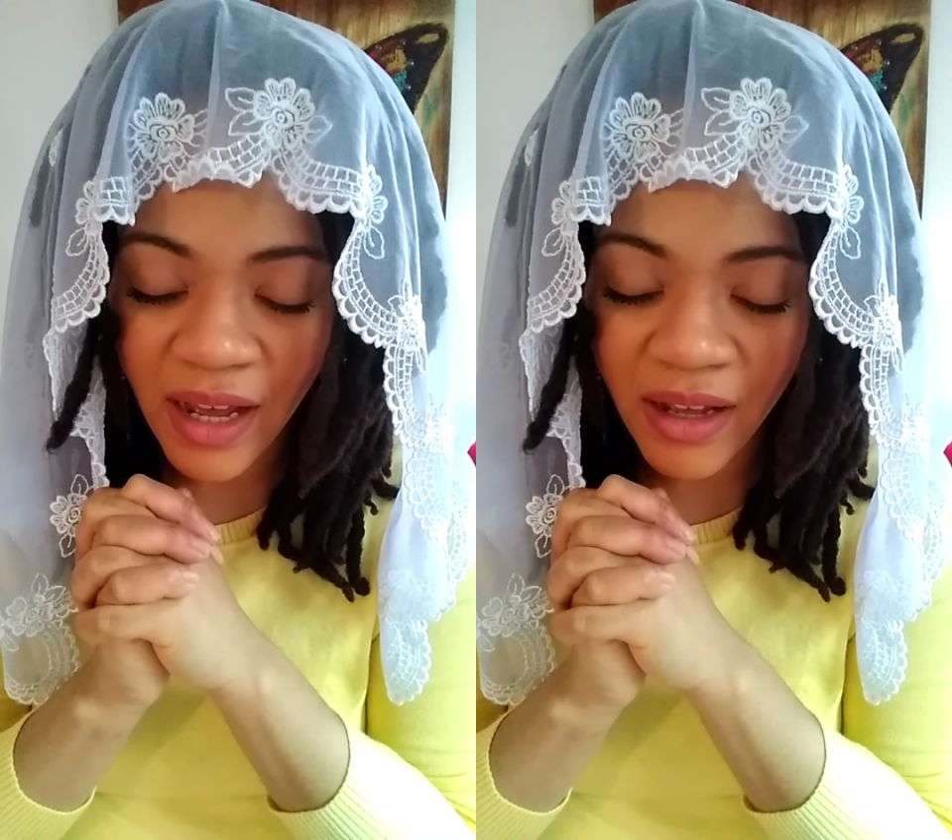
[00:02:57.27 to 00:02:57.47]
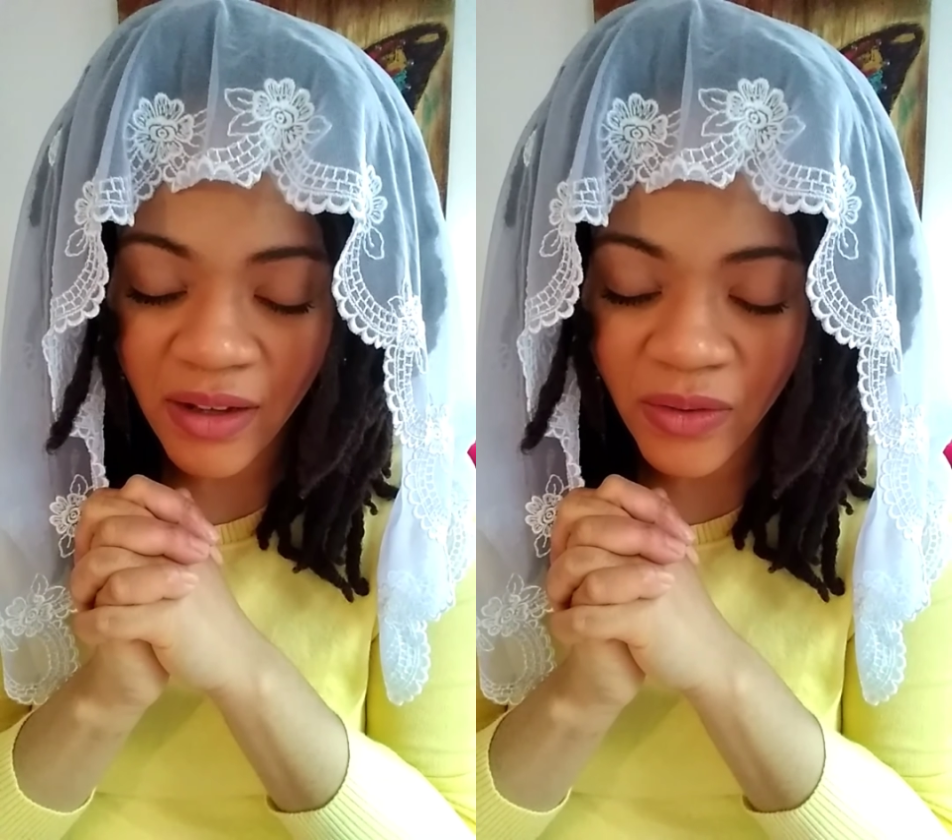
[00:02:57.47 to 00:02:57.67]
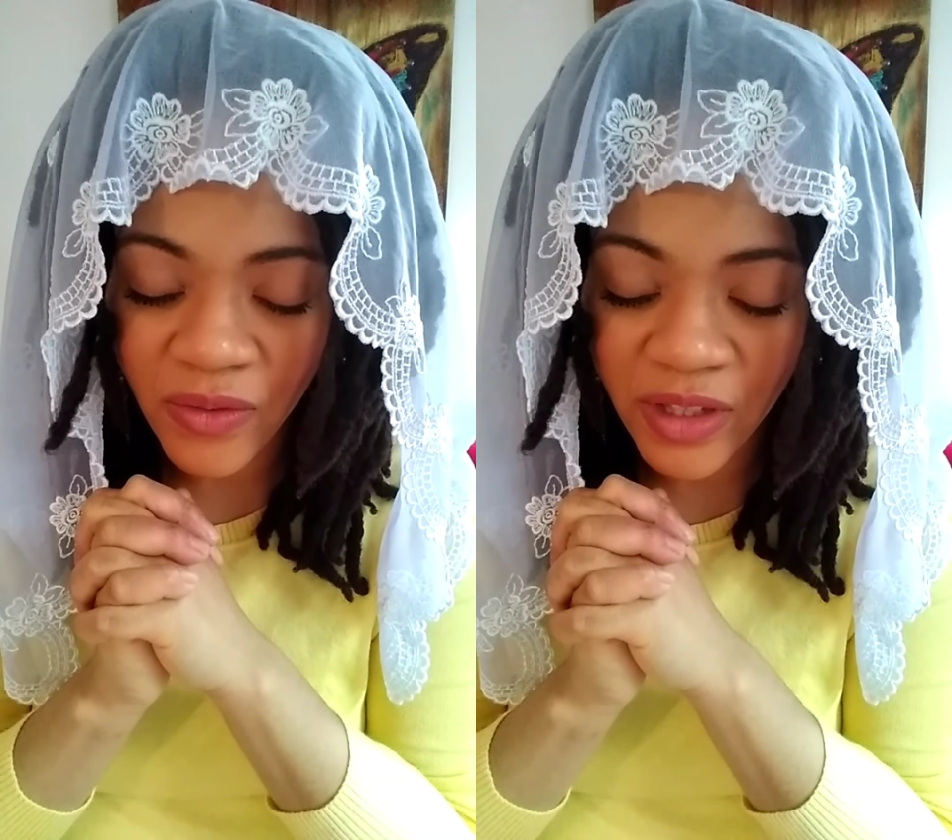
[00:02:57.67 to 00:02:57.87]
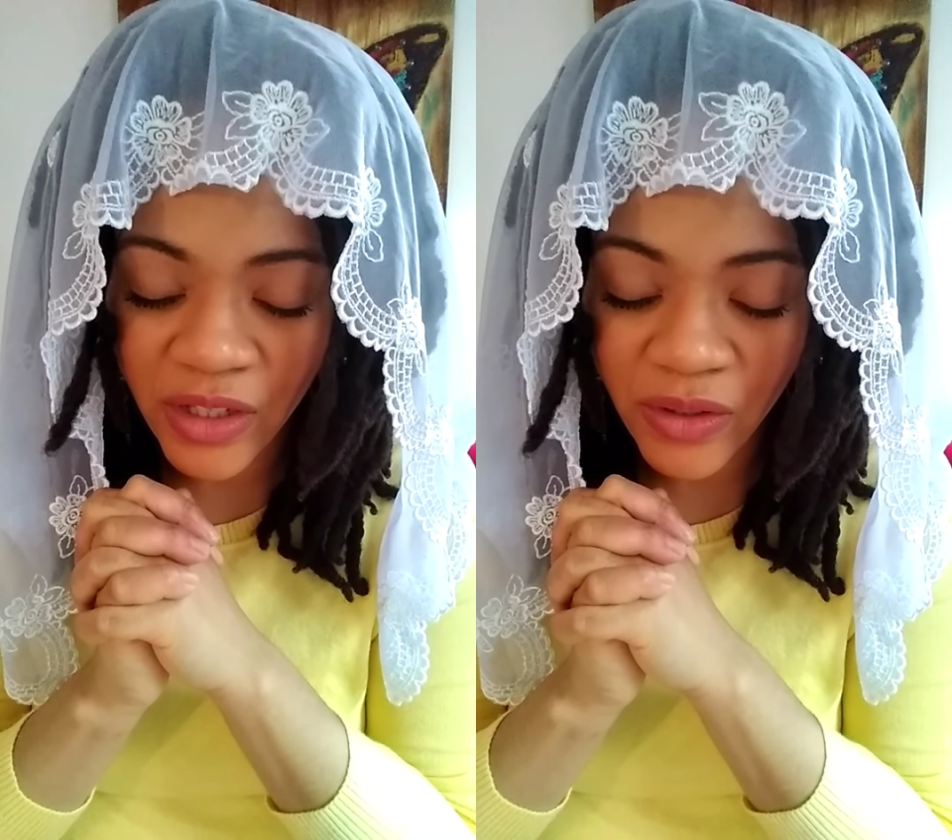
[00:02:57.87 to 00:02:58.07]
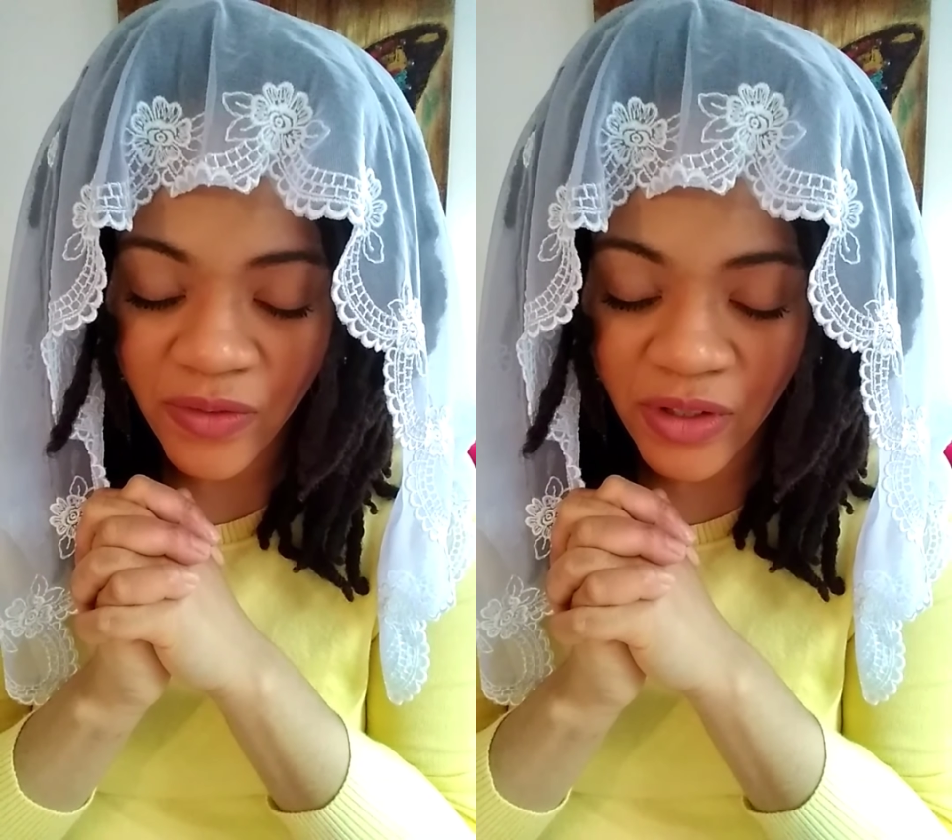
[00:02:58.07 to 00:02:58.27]
of the
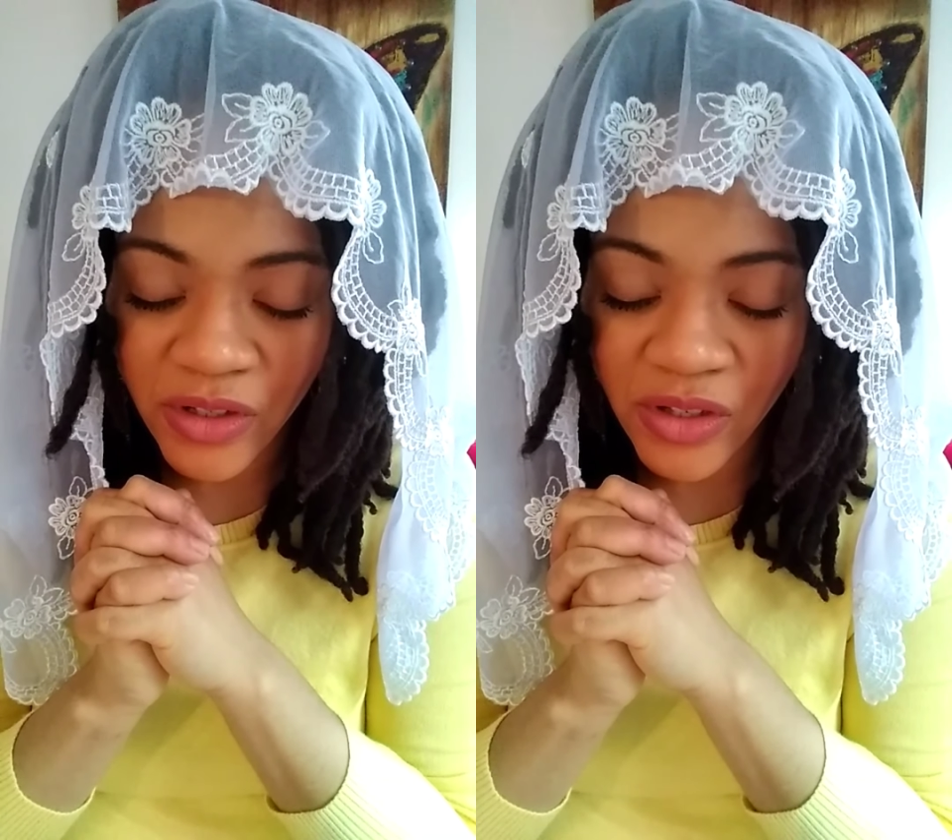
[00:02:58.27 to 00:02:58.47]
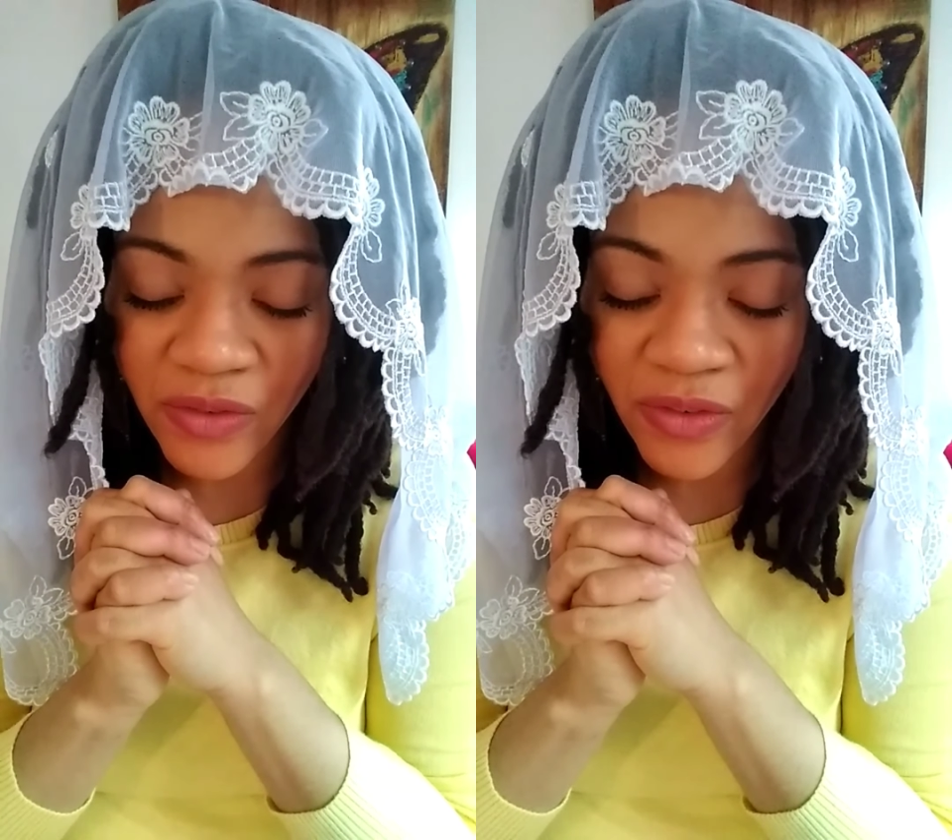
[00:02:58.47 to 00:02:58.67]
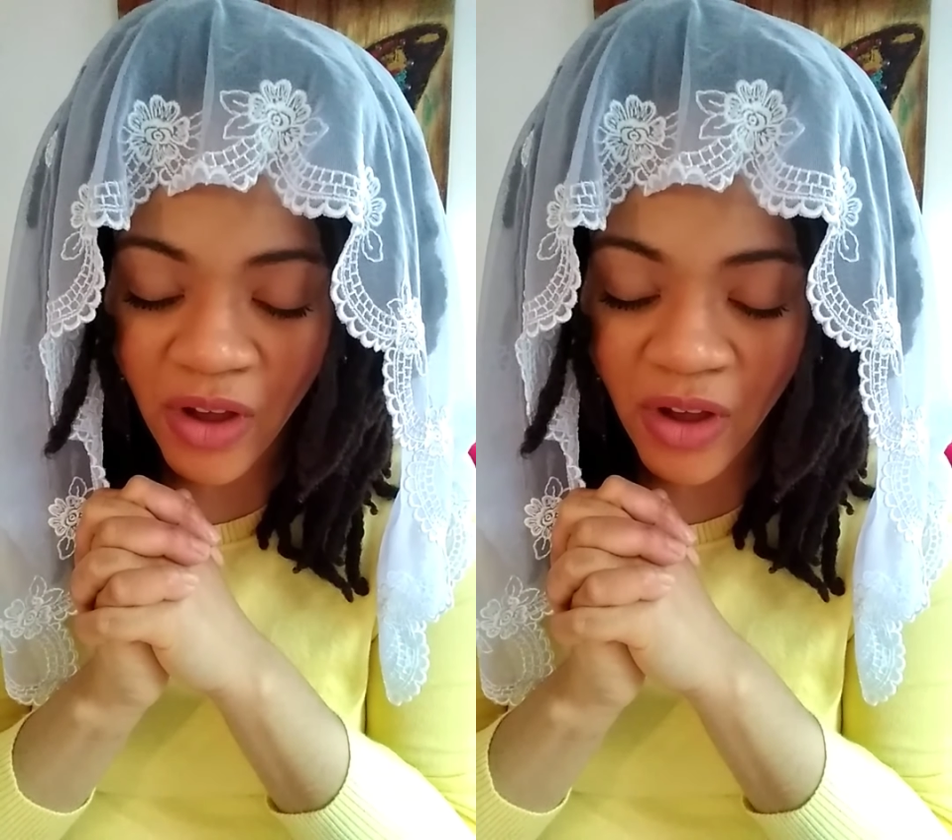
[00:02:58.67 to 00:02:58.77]
universe, of